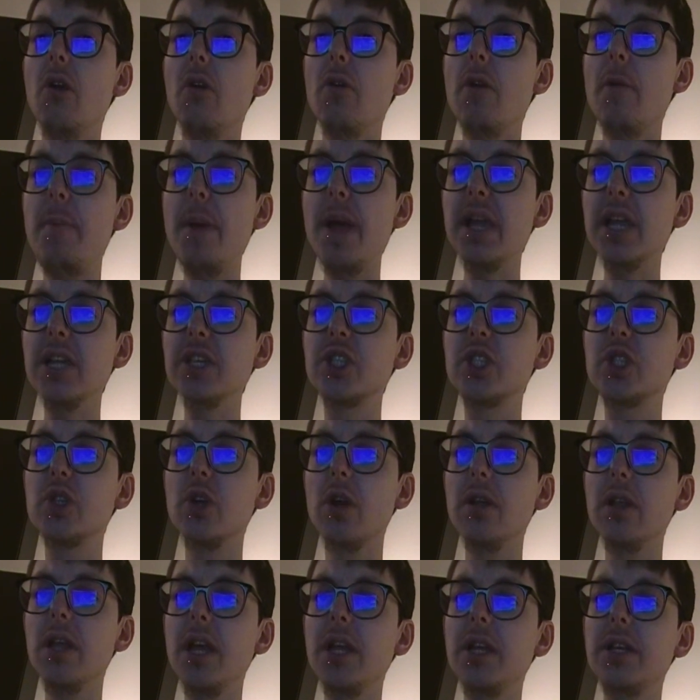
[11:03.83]
Rebeccah
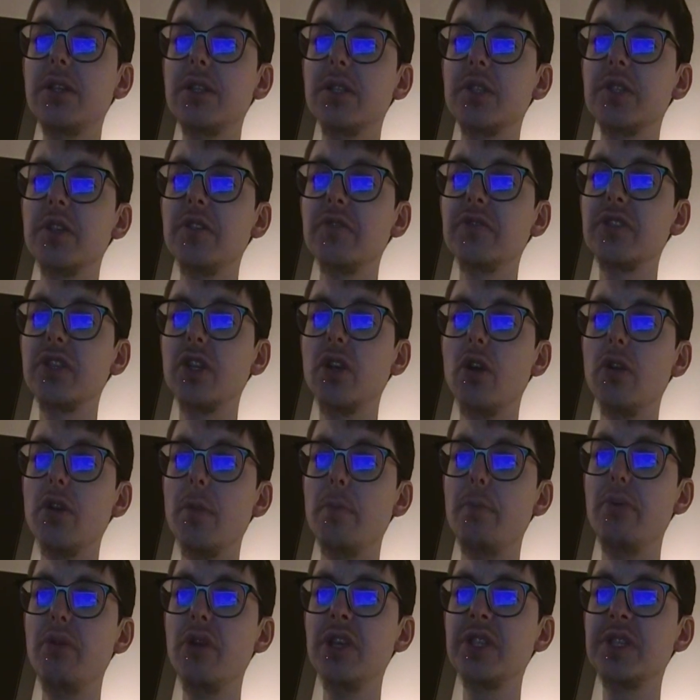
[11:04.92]
Starlight deserves to go to
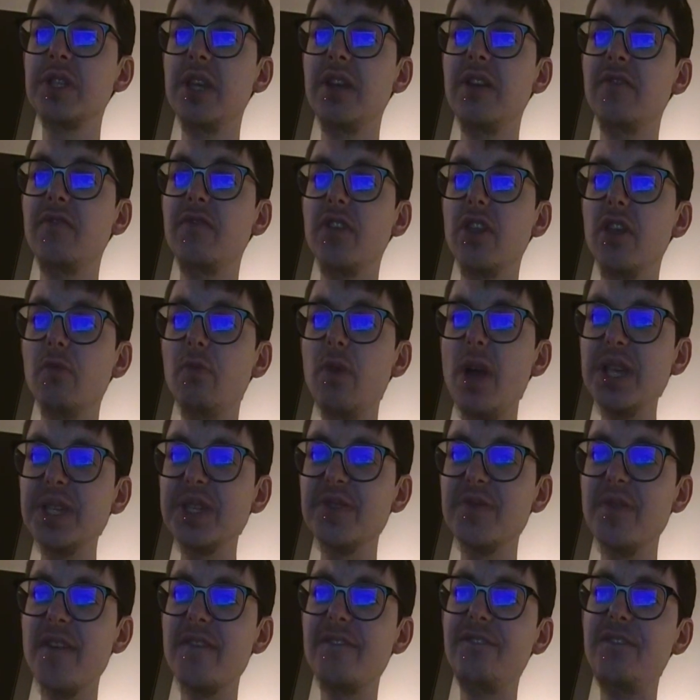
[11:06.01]
prison for the rest
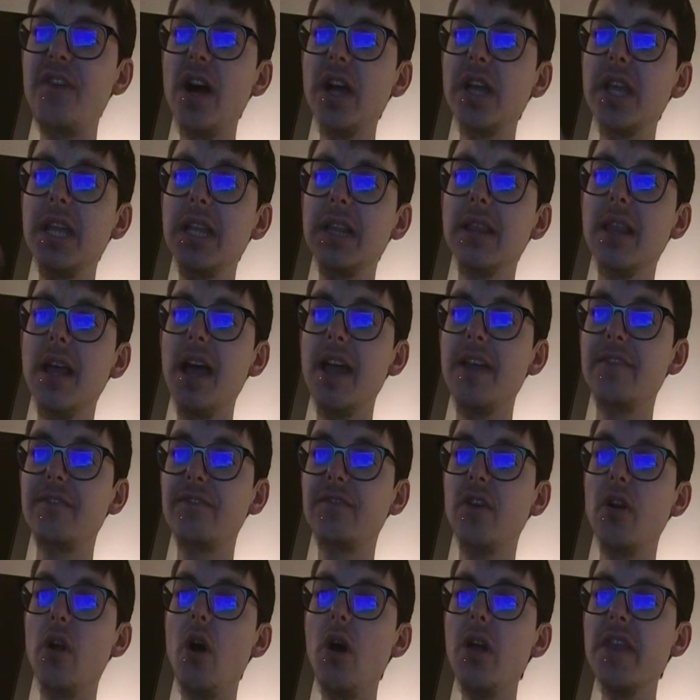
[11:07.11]
of her fucking life
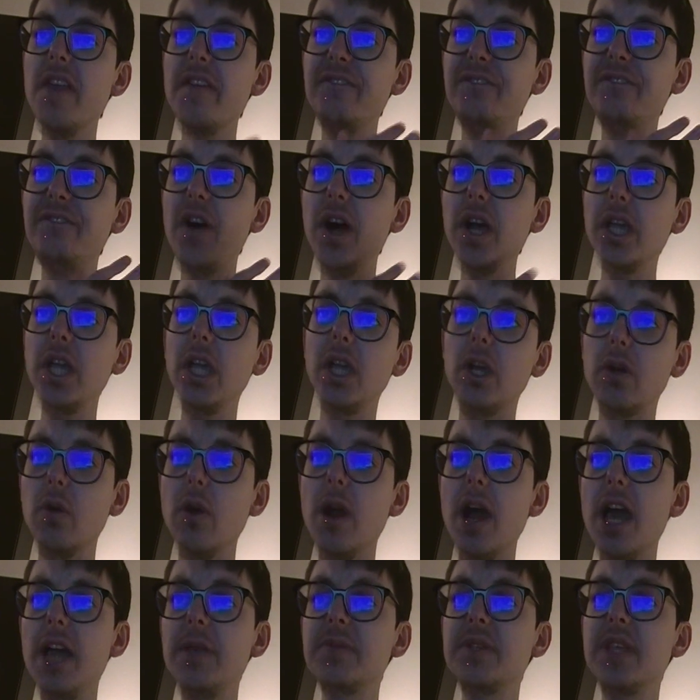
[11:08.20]
for all the fucking
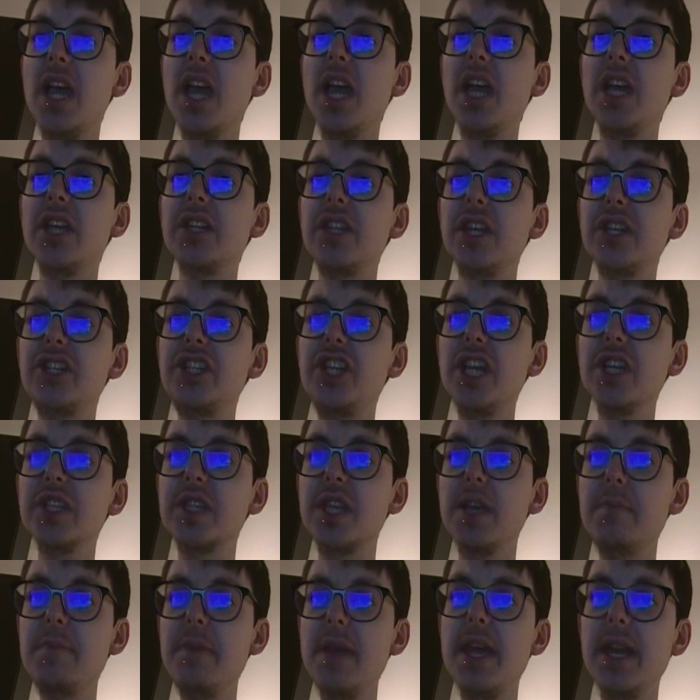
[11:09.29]
crimes that she has
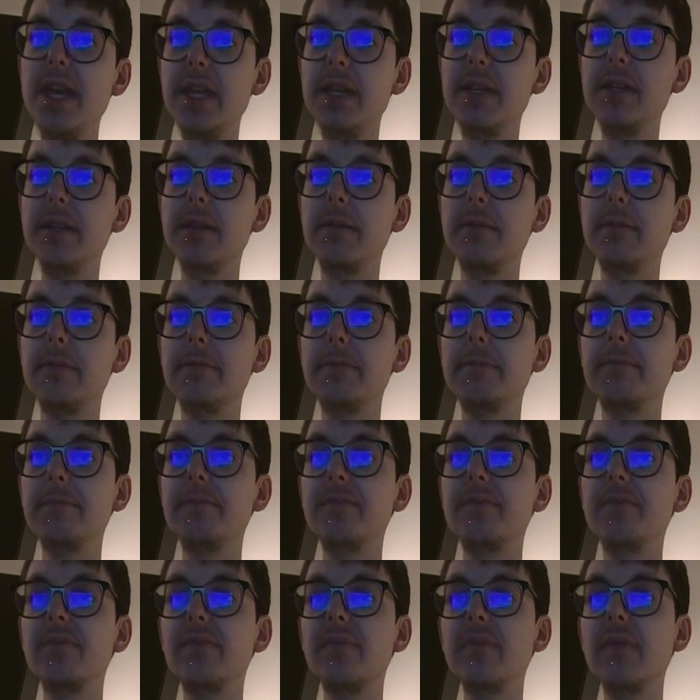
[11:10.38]
committed.
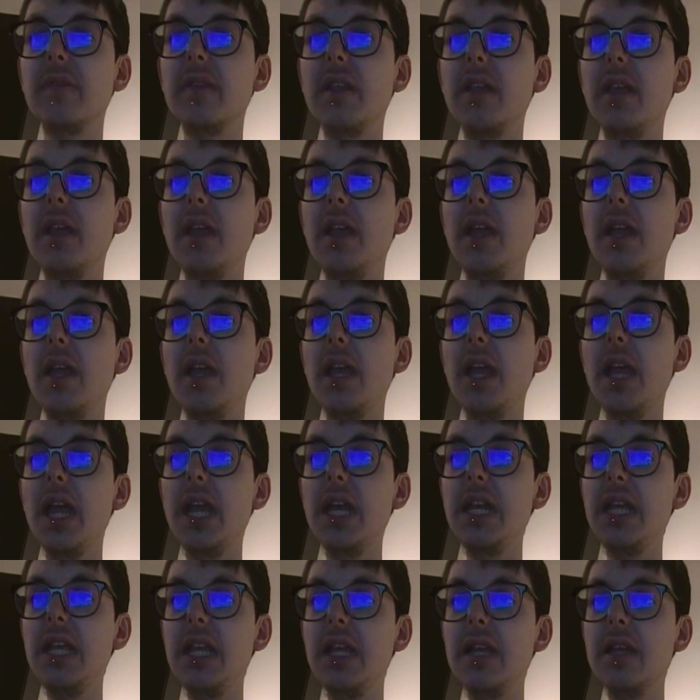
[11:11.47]

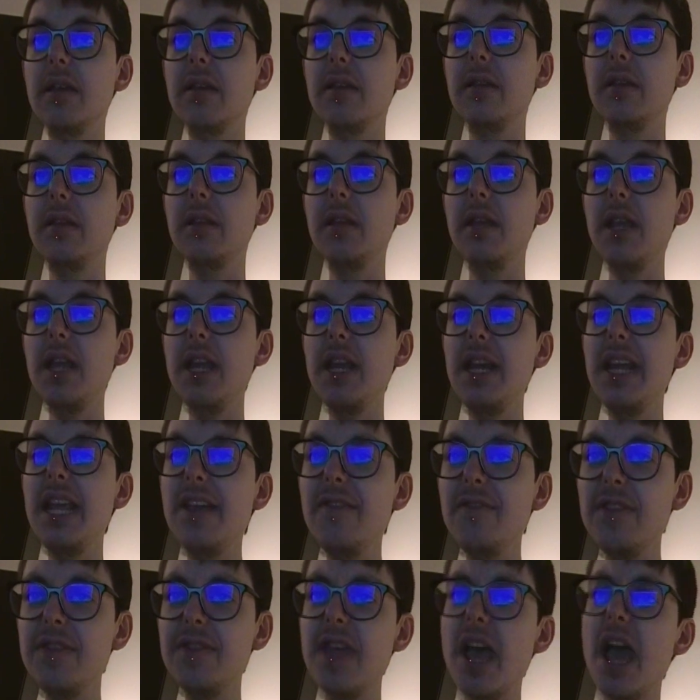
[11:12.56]
And and
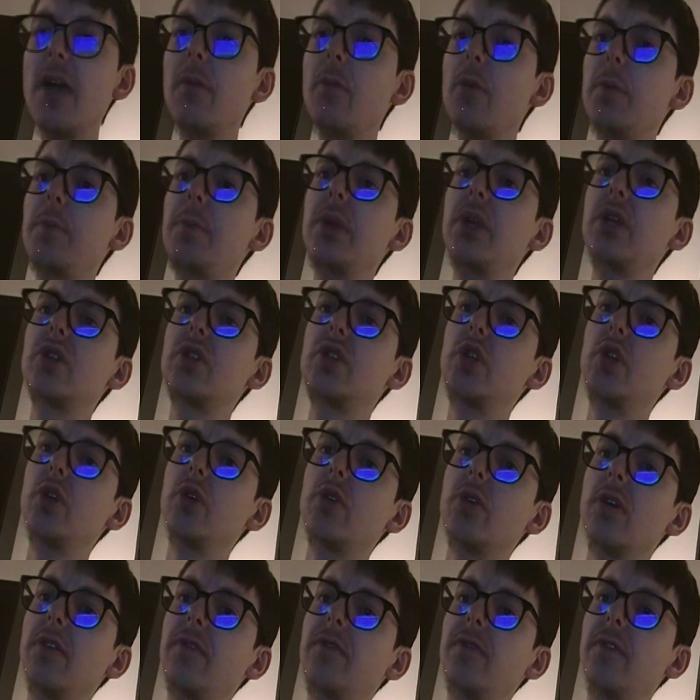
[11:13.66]
even that would be too
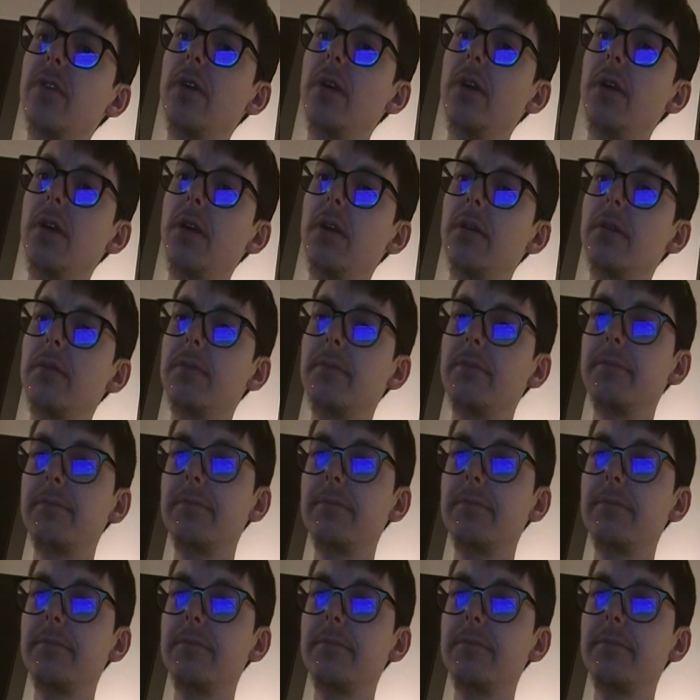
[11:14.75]
good for her.